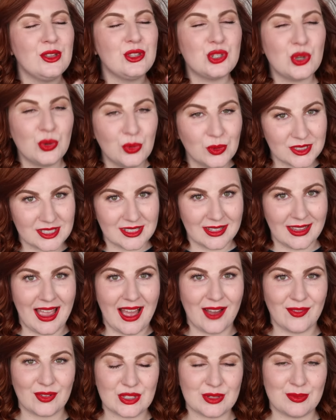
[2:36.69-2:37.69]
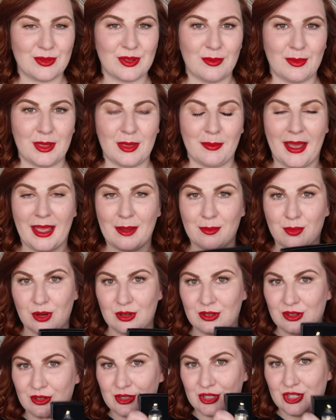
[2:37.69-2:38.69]
totally having to put them in the back
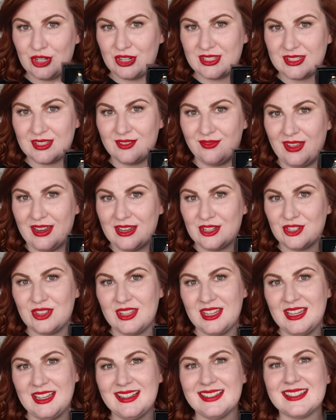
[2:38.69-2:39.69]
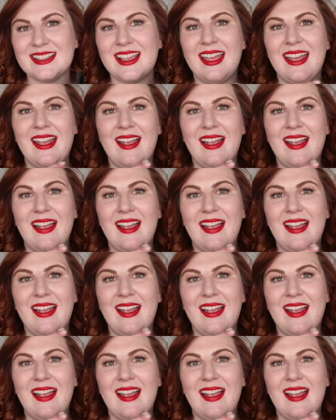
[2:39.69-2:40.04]
burner just to finish these.